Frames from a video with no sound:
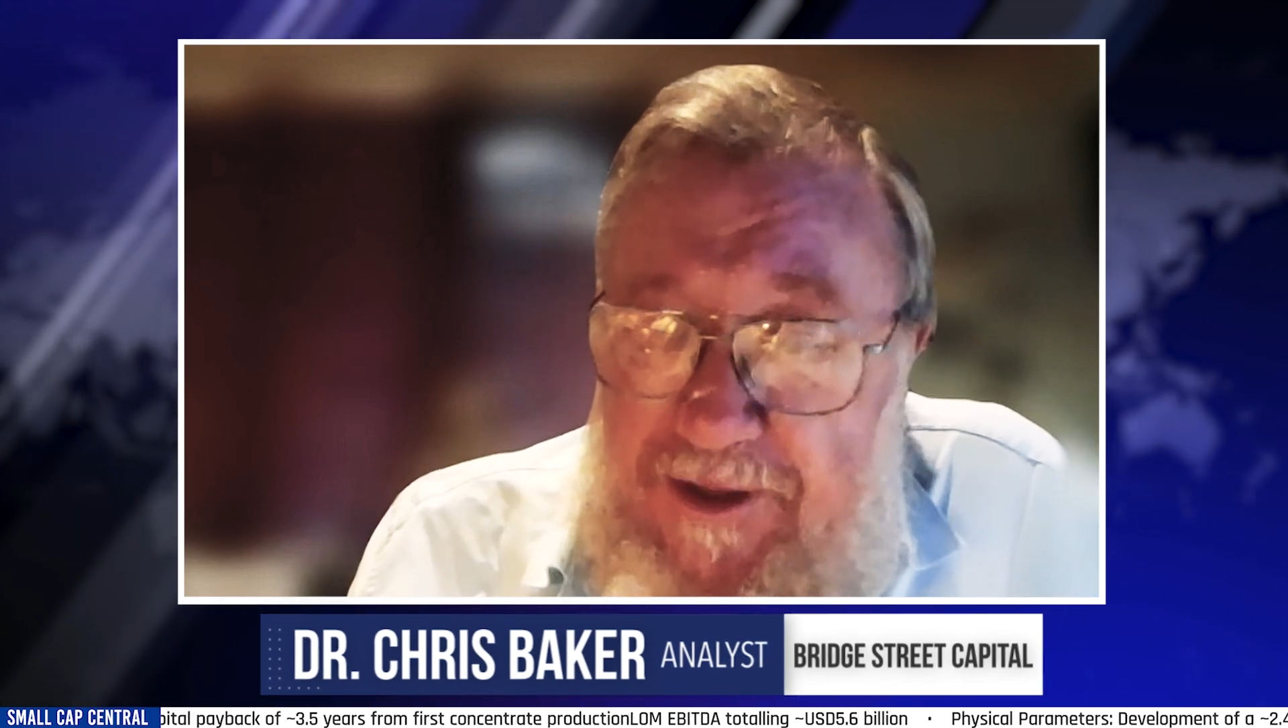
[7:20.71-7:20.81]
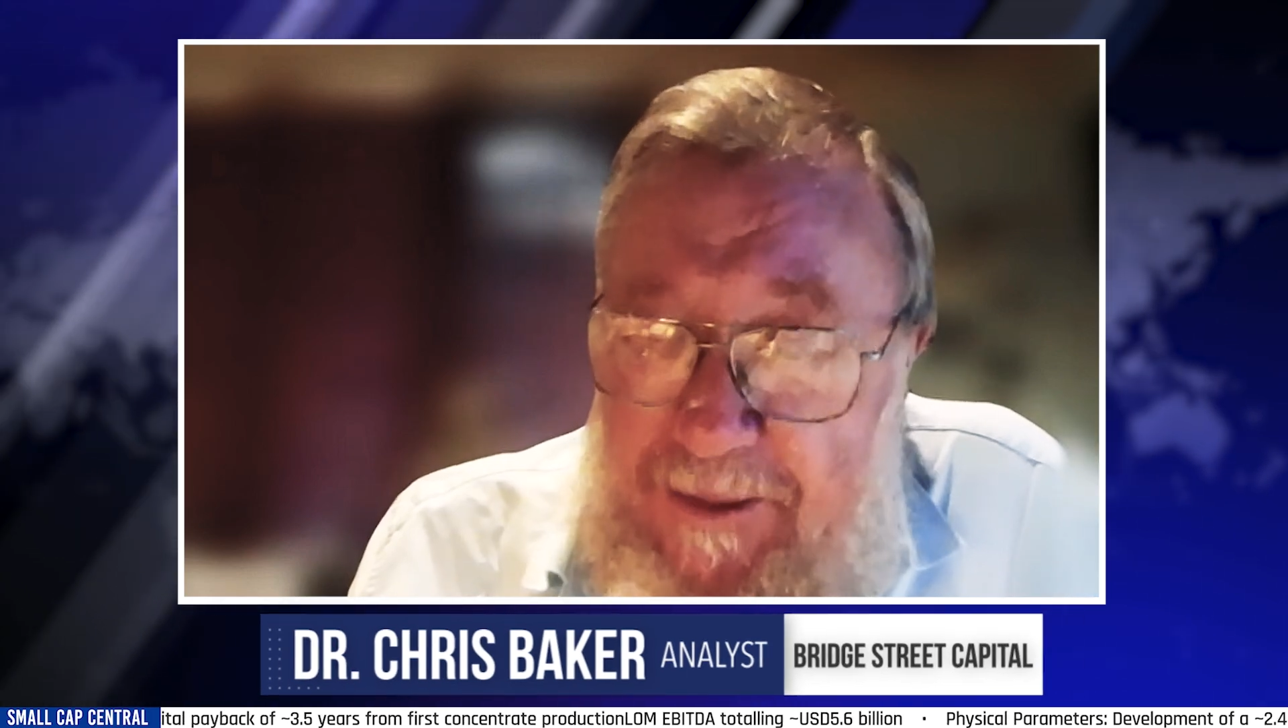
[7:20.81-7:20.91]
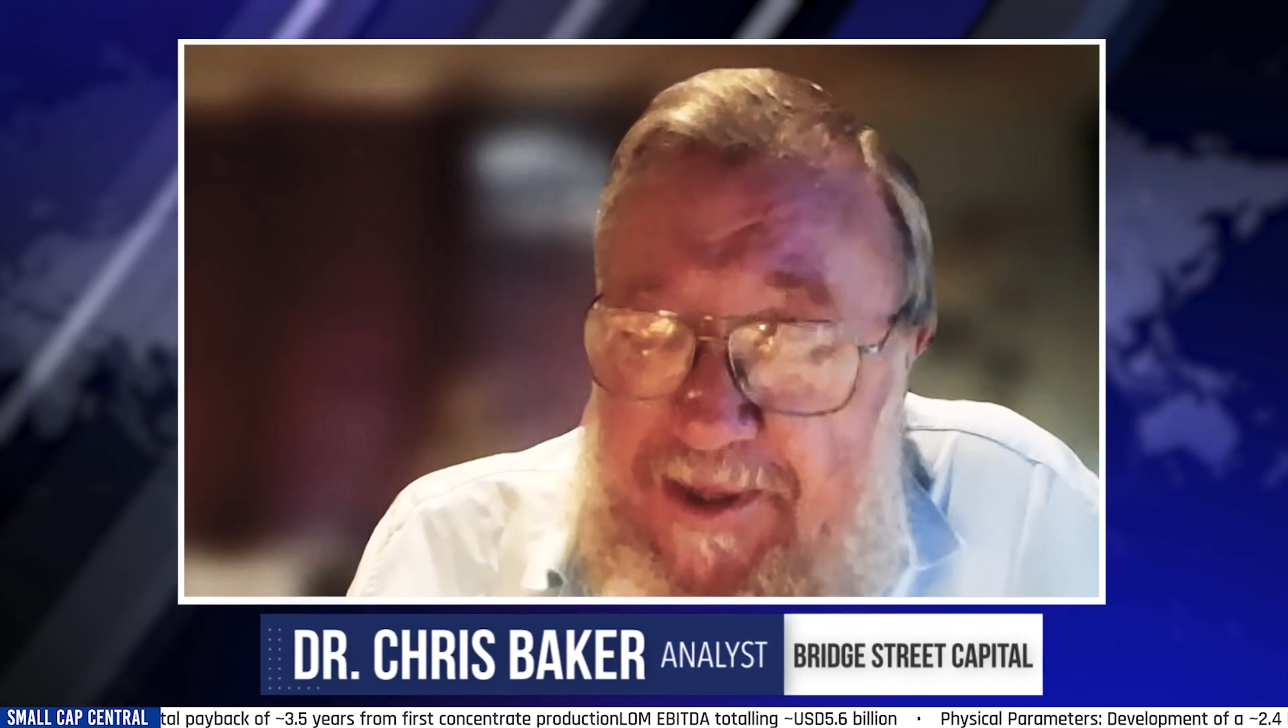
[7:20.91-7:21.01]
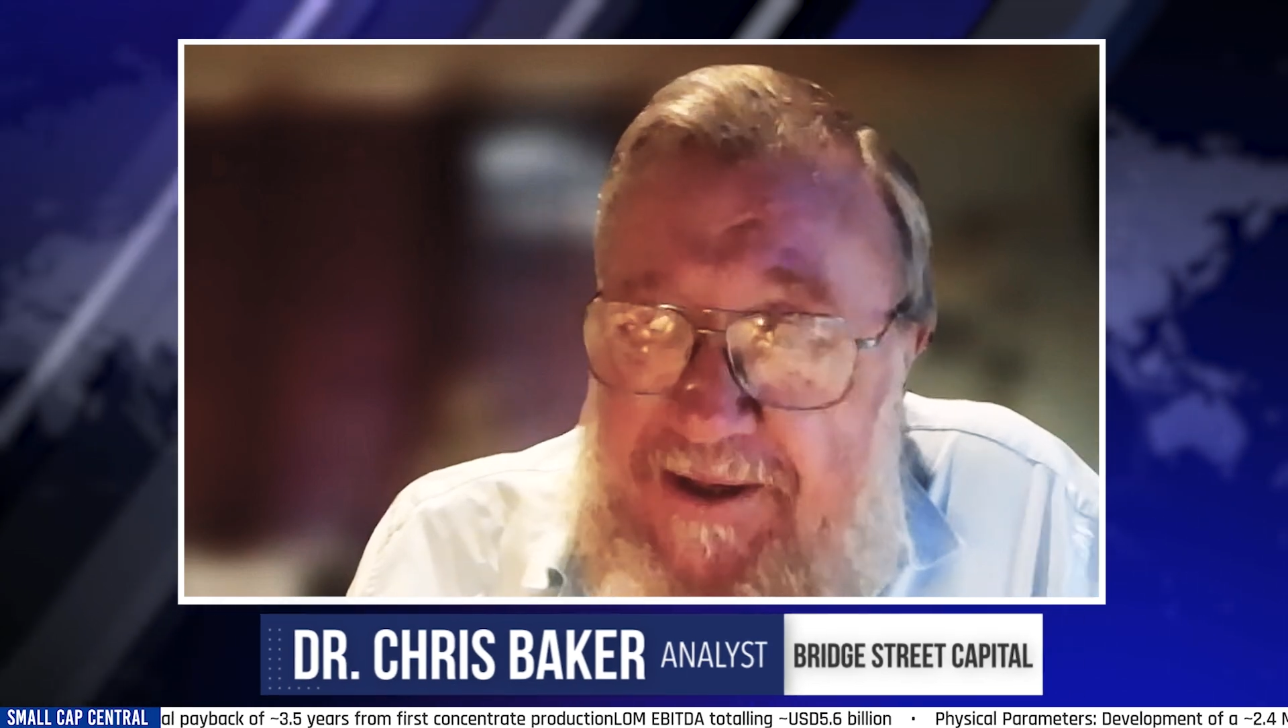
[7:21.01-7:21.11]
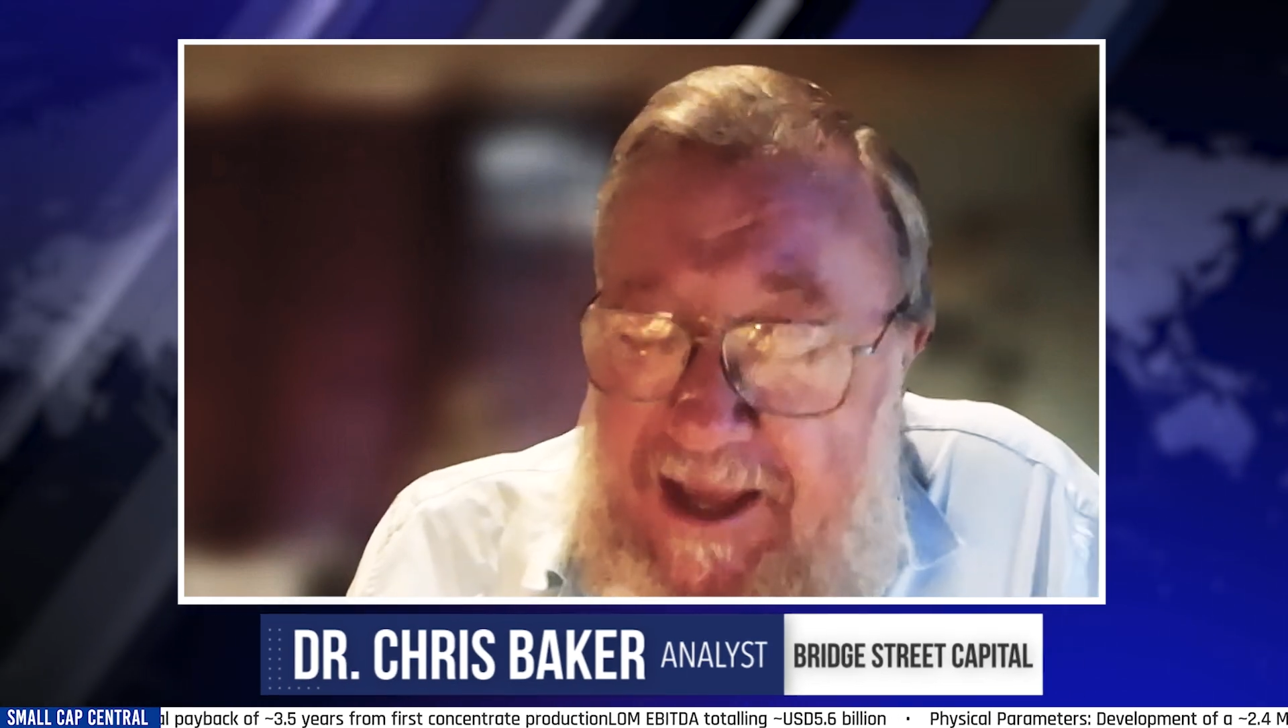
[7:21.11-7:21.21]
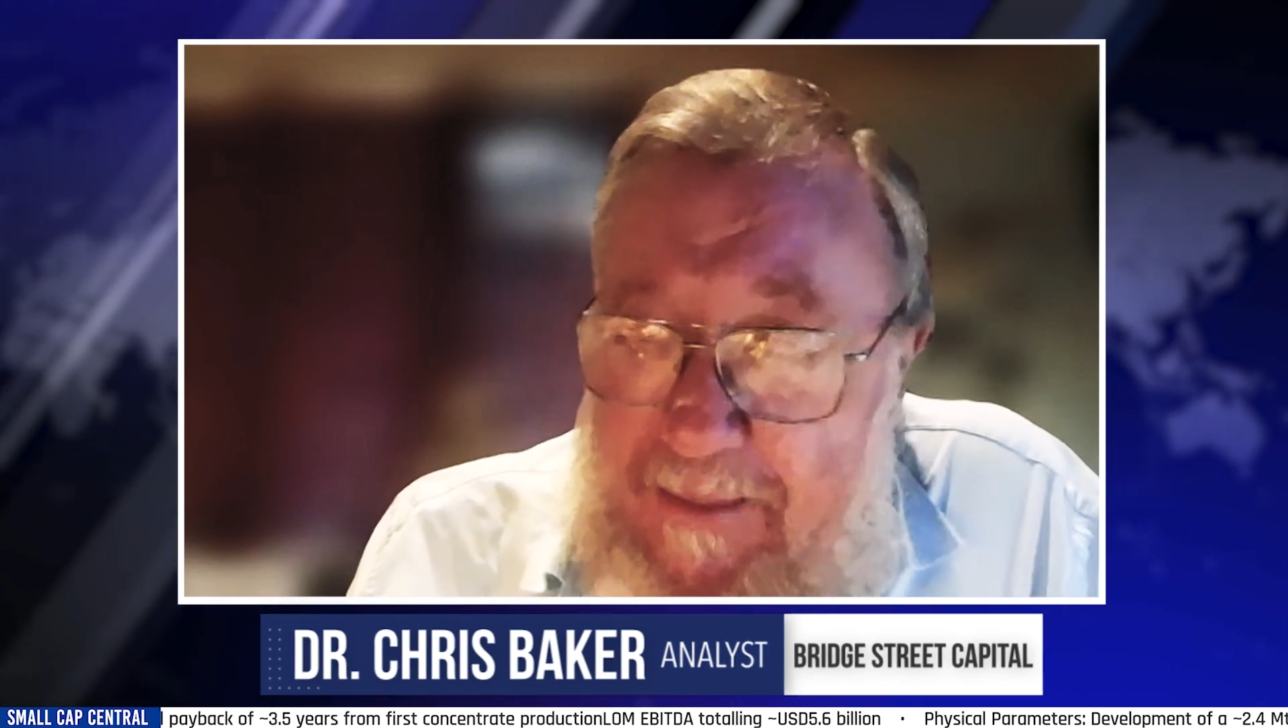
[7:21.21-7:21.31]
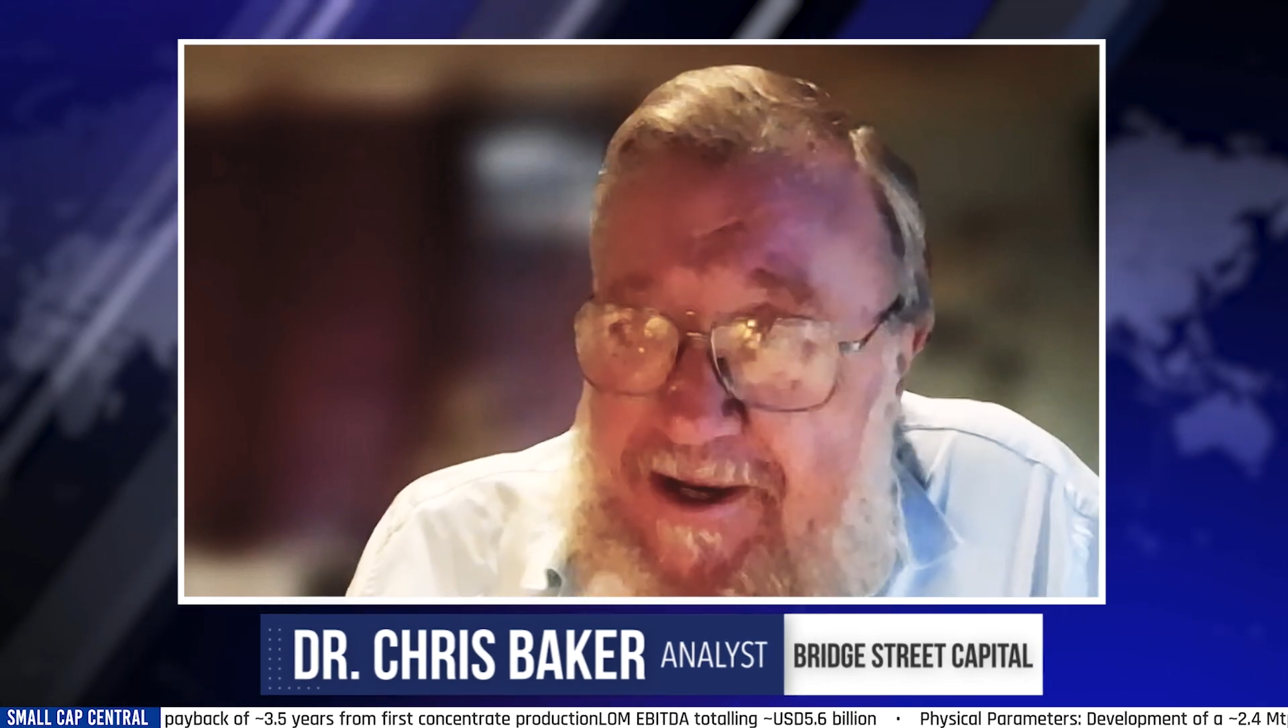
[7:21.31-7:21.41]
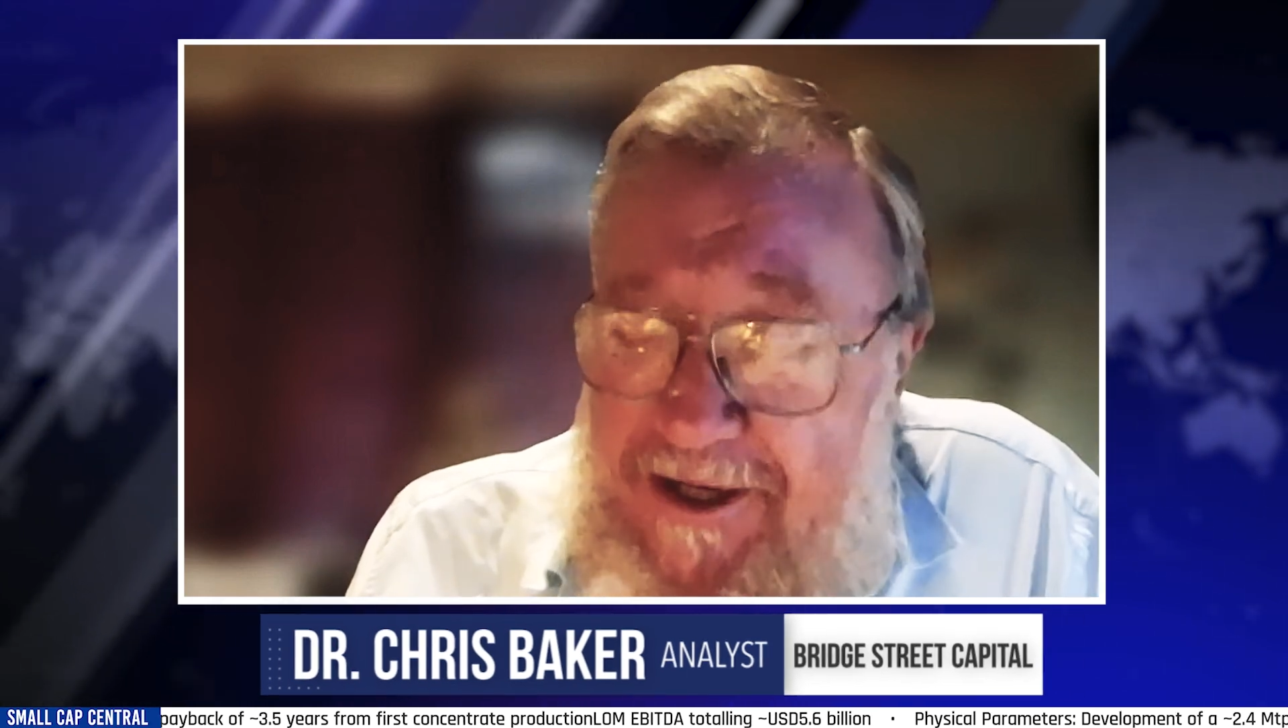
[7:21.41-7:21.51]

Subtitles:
I mean, how many